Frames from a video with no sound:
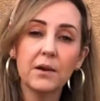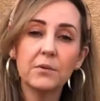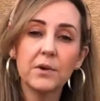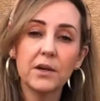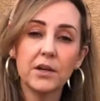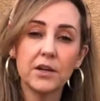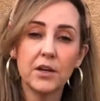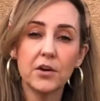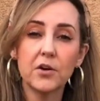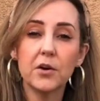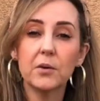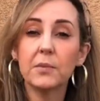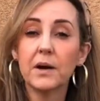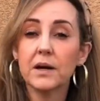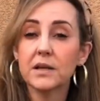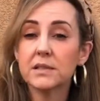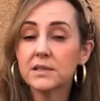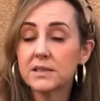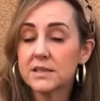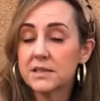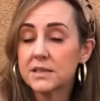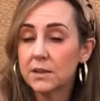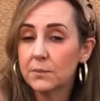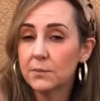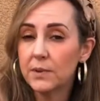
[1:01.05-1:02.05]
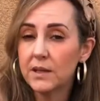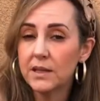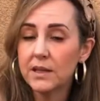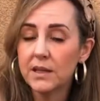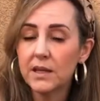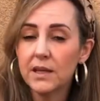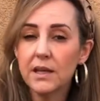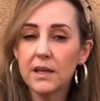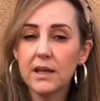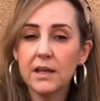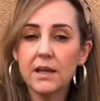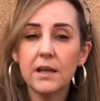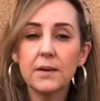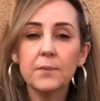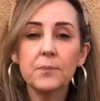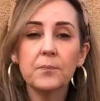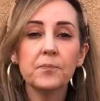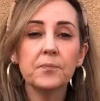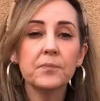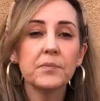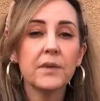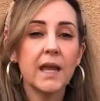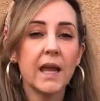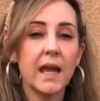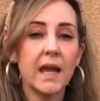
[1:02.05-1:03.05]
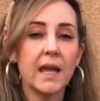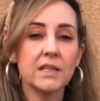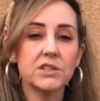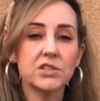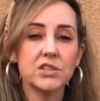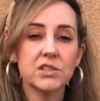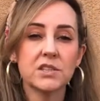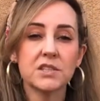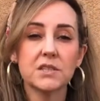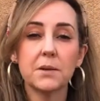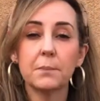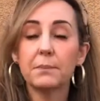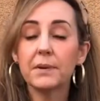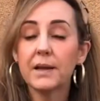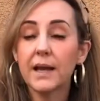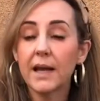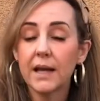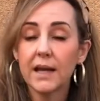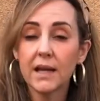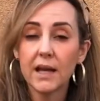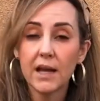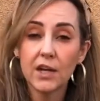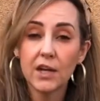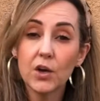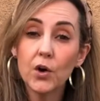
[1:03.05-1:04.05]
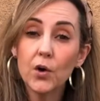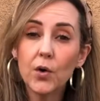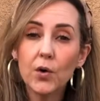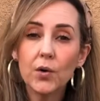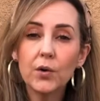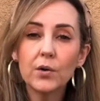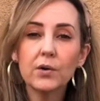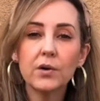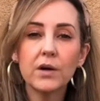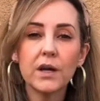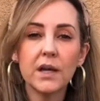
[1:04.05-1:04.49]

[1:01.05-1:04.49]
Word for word: We know about CBD and just the plant in whole.